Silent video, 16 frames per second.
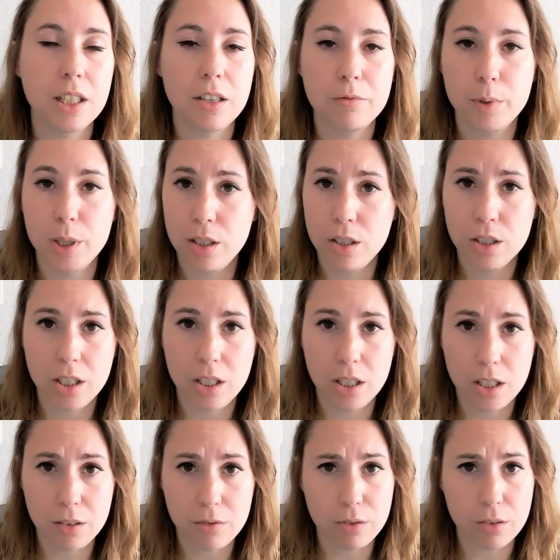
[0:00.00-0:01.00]
I've been using
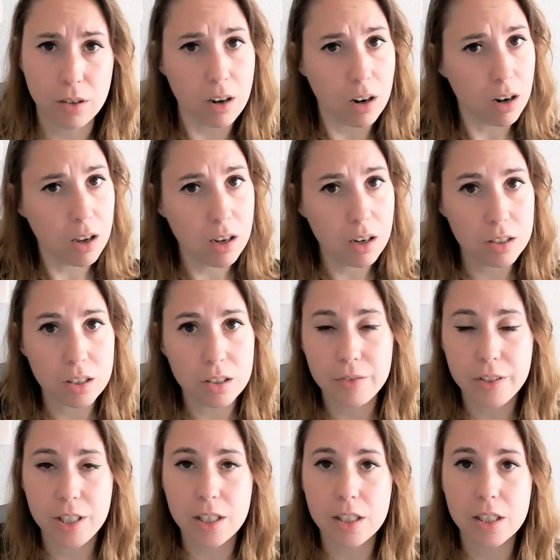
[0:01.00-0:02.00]
it for lots
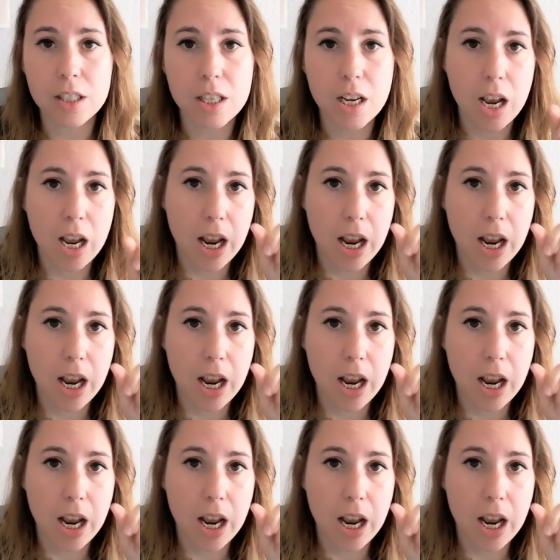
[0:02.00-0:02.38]
of years,